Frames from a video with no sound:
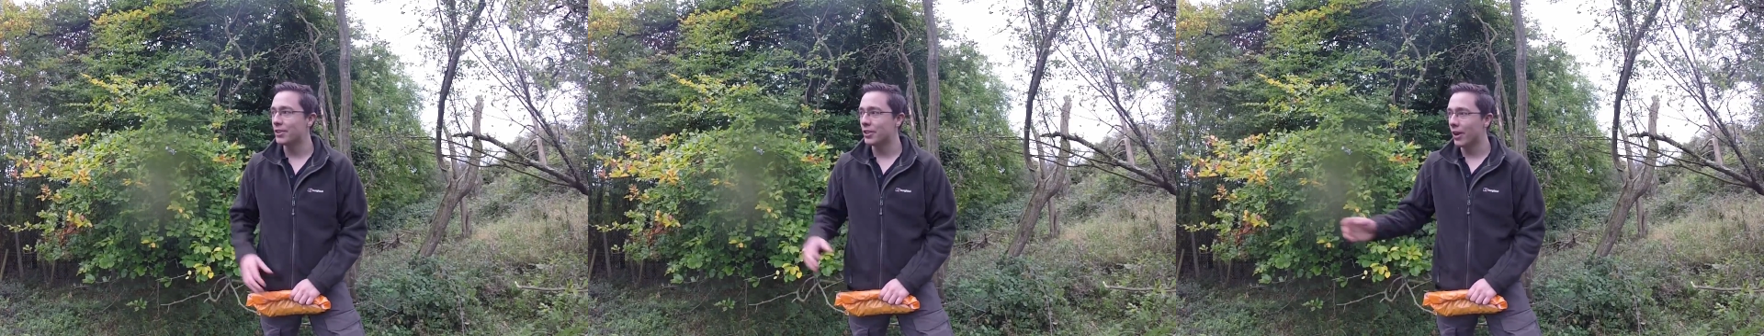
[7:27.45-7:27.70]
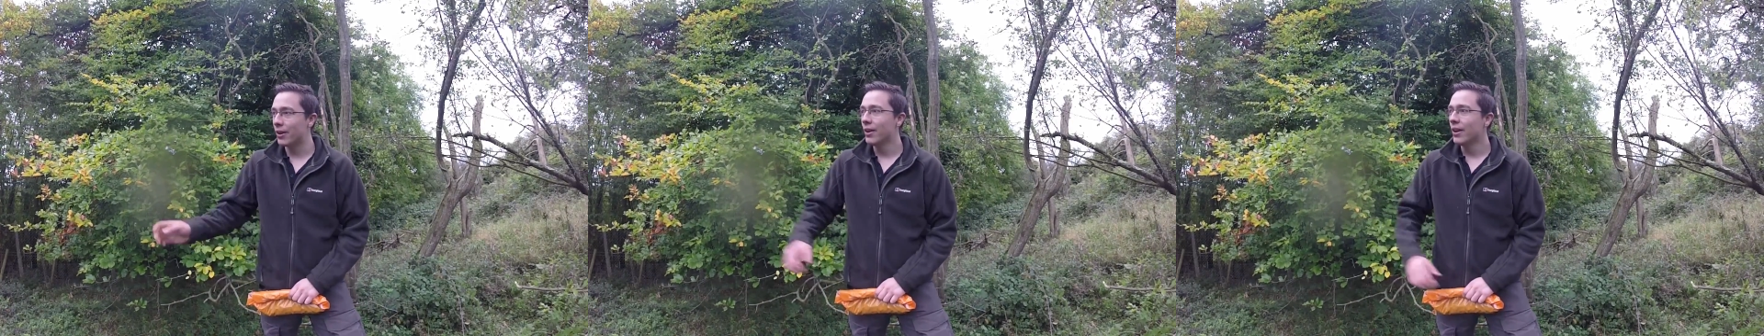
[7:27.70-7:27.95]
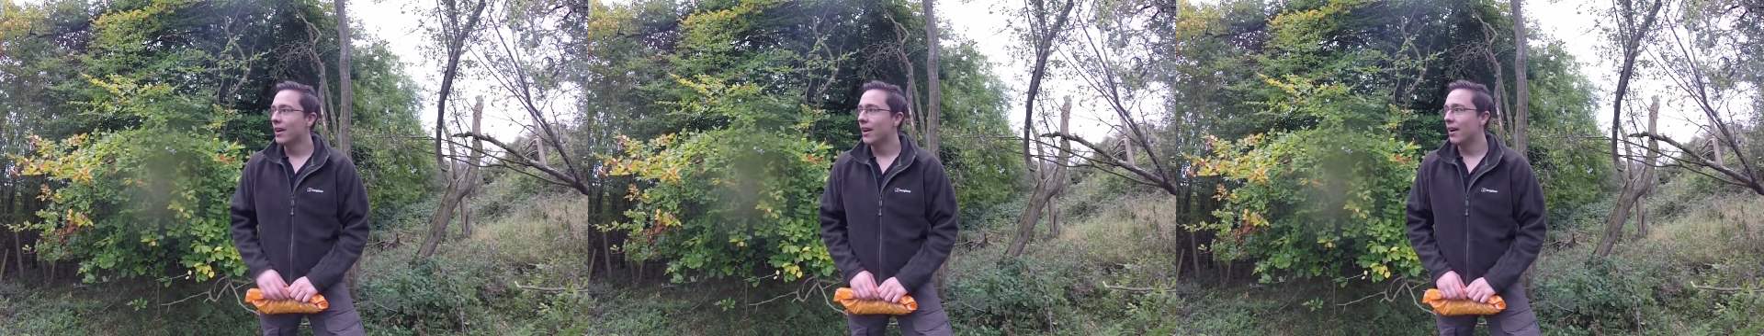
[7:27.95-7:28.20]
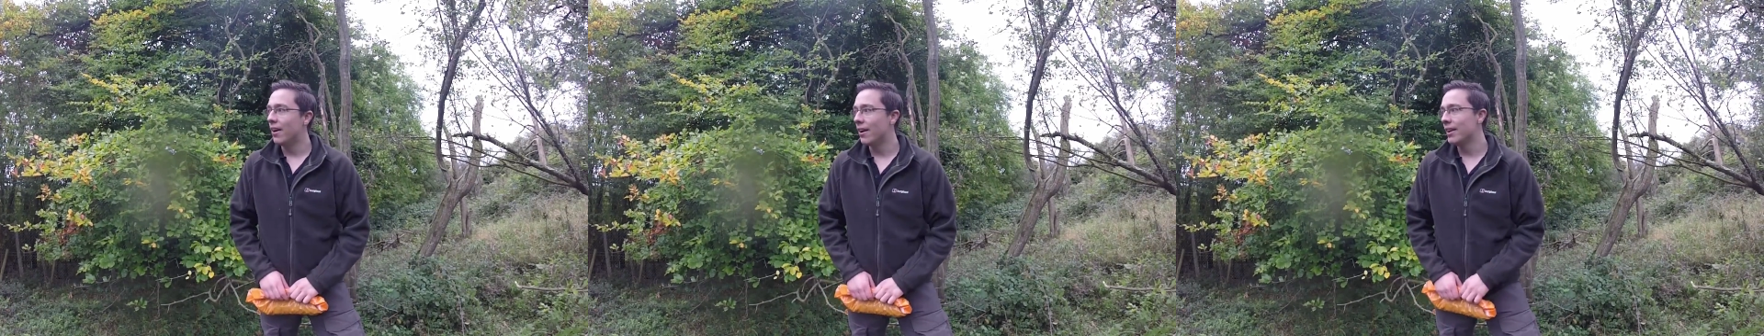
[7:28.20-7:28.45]
So
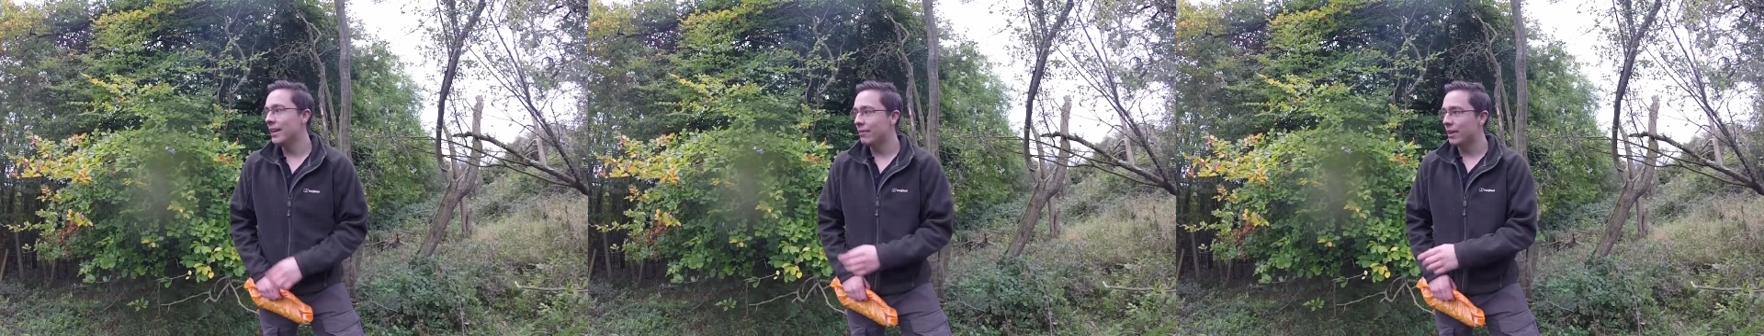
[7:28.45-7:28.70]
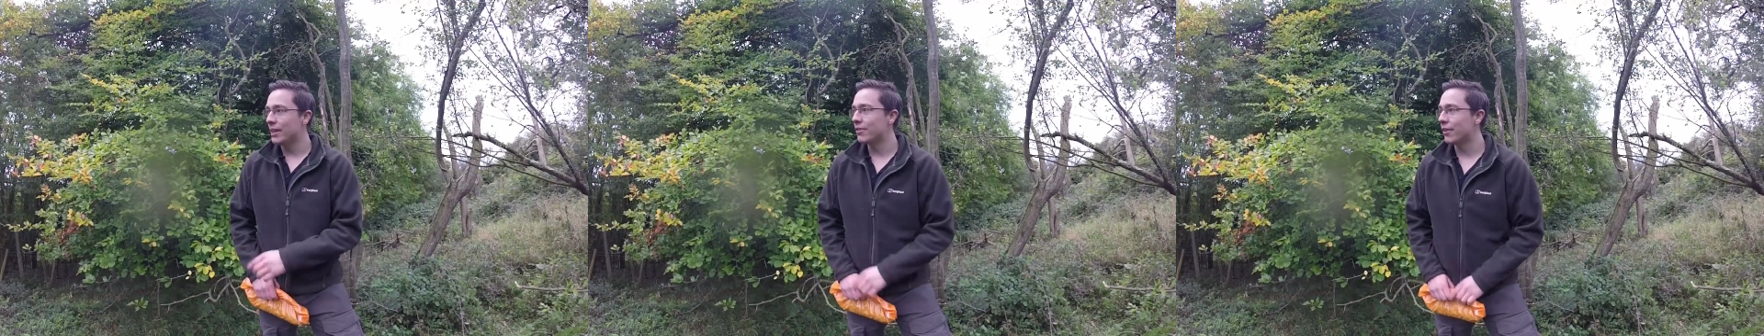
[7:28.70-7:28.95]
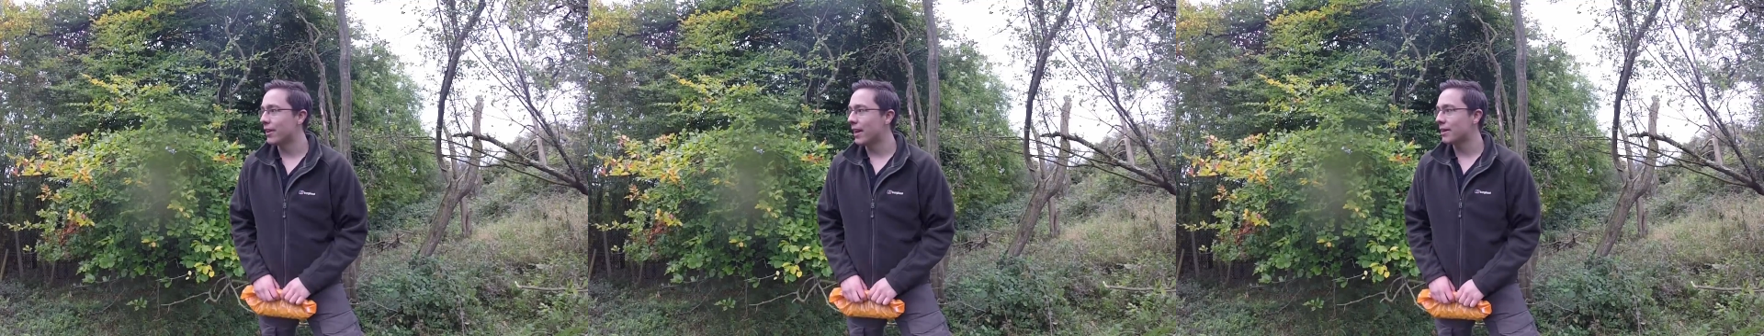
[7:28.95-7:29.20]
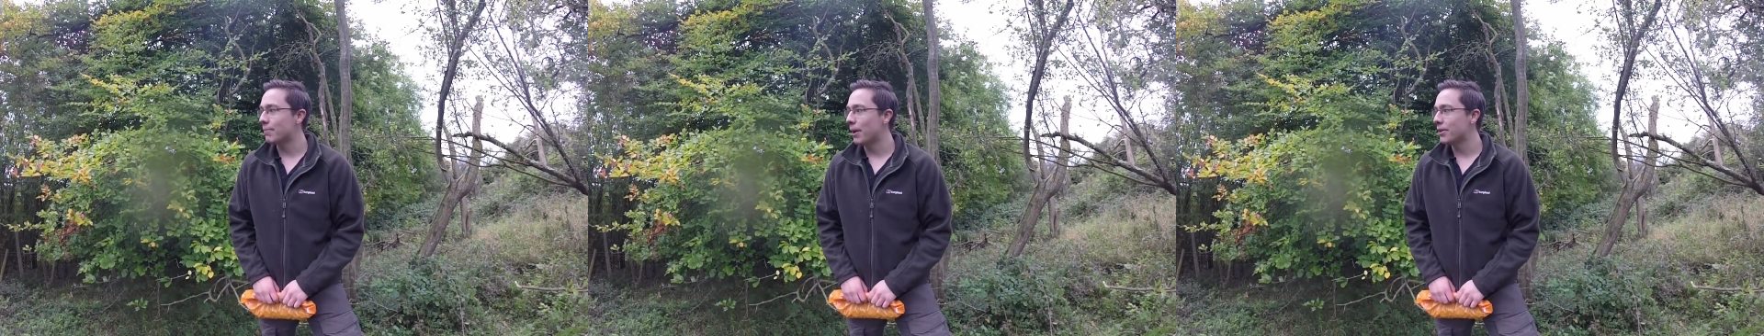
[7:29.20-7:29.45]
I'll leave these for the
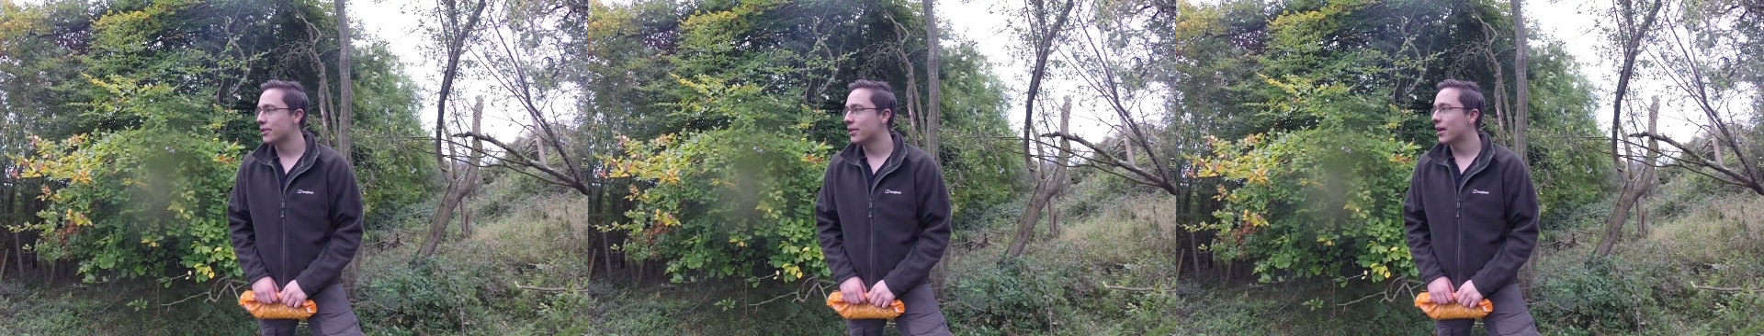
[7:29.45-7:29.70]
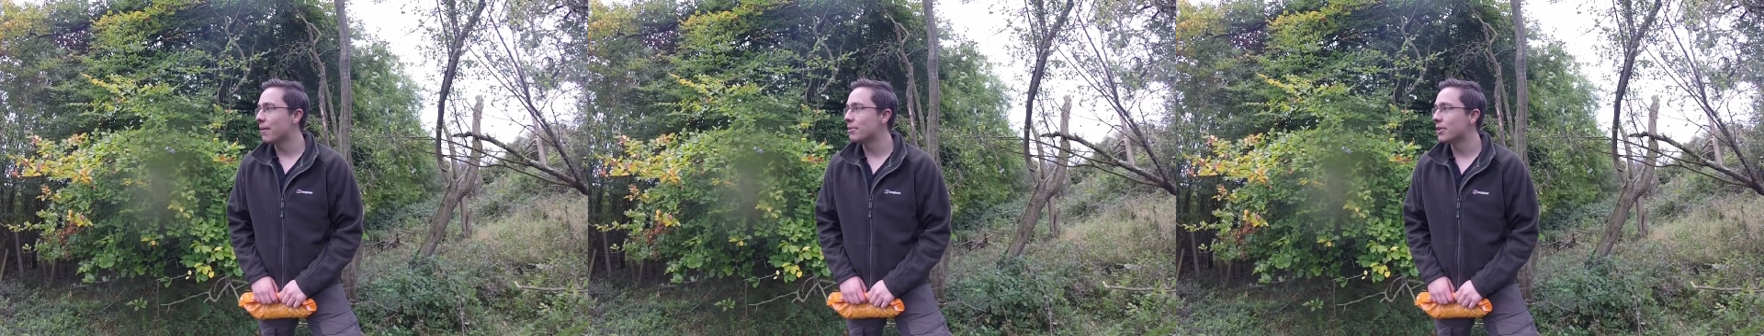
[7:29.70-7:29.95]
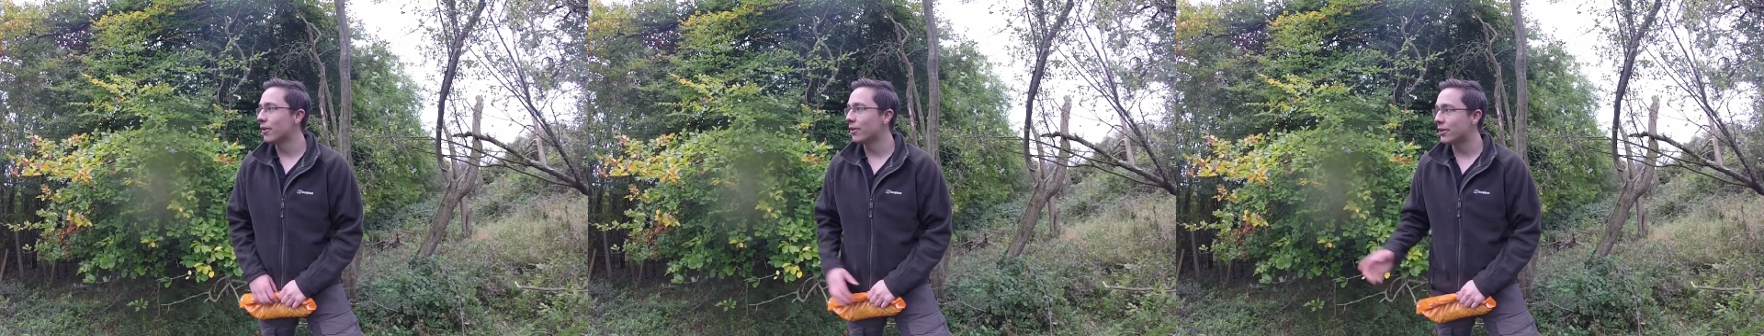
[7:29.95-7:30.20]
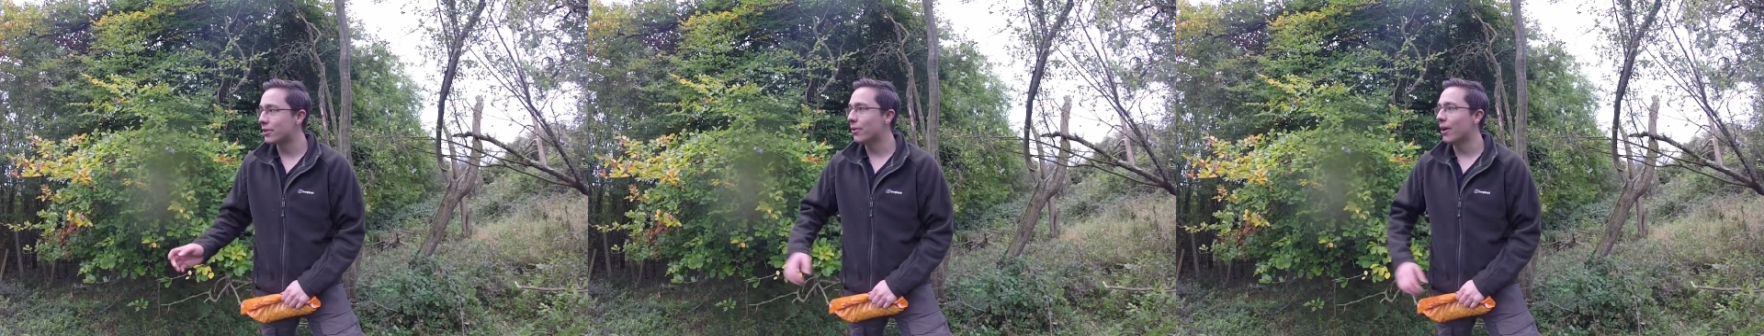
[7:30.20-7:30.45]
next person who comes along.
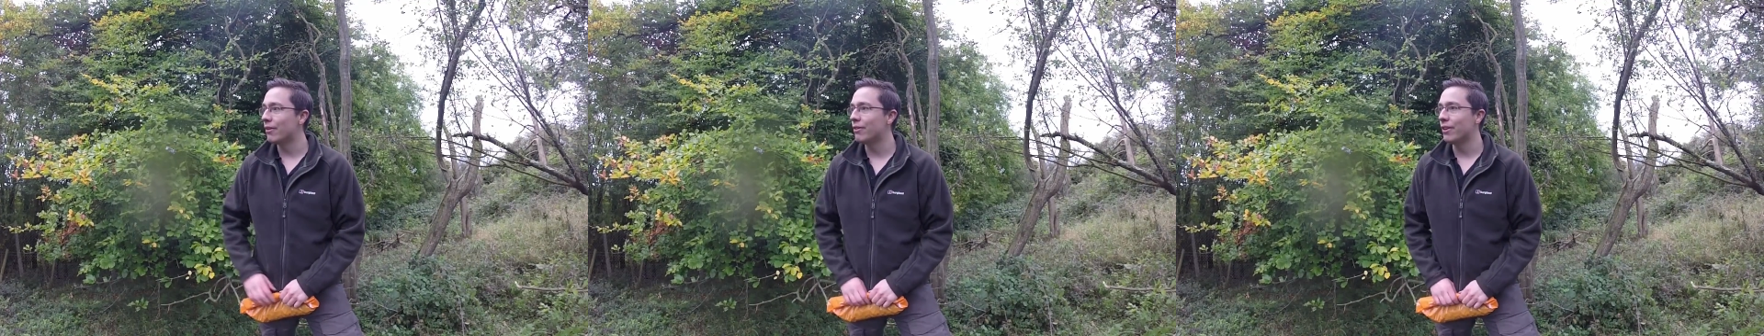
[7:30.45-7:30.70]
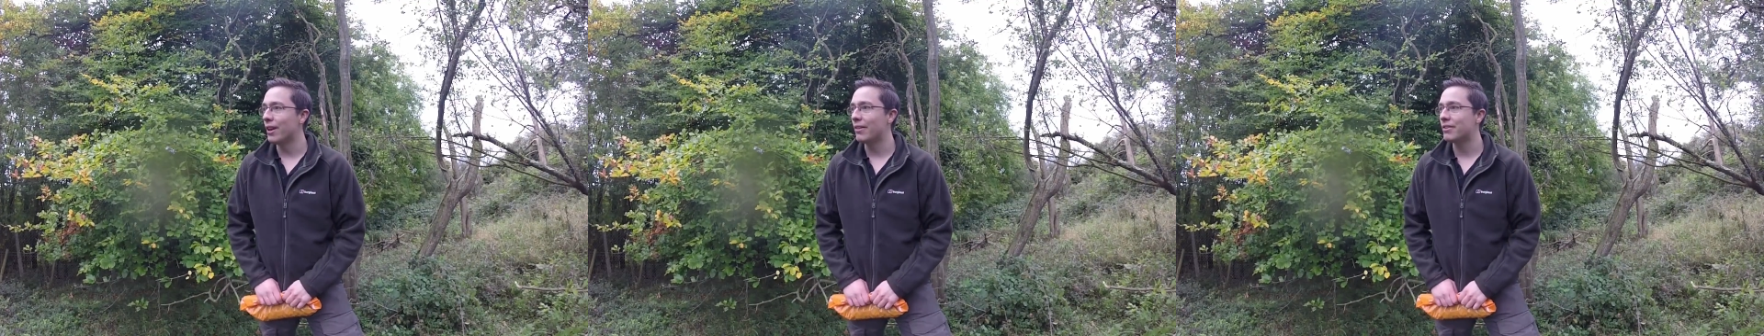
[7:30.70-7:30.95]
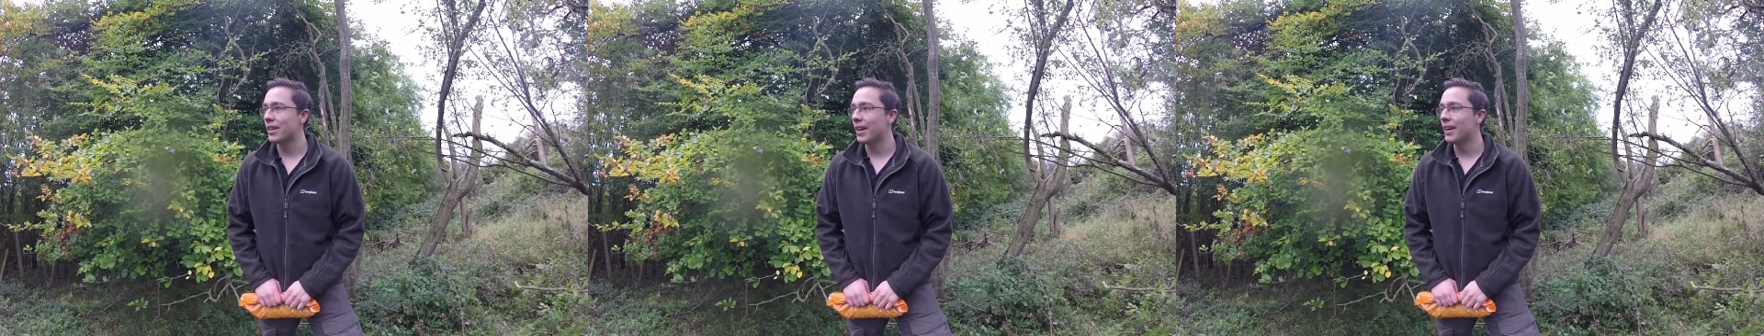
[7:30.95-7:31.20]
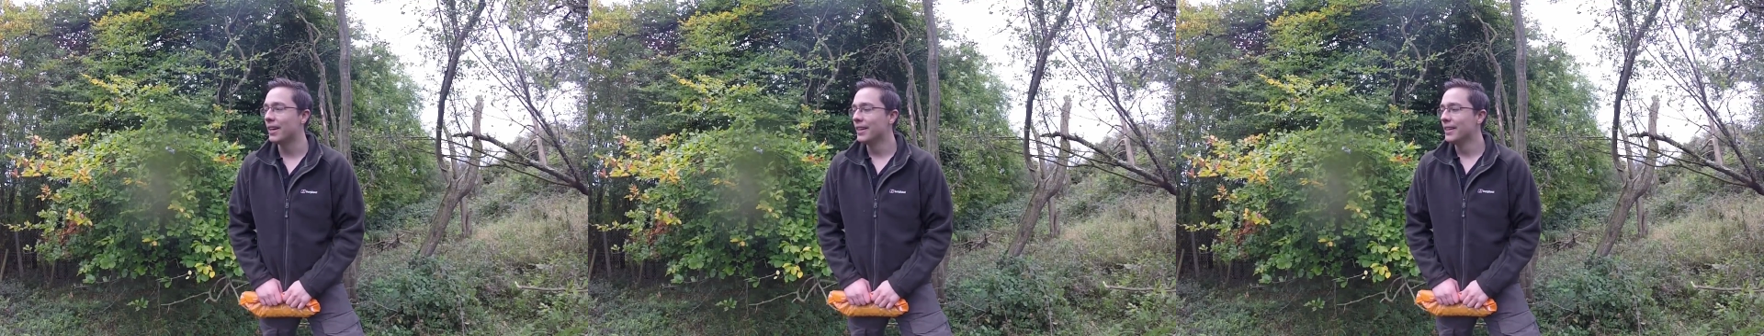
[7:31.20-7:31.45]
There's quite a few left here.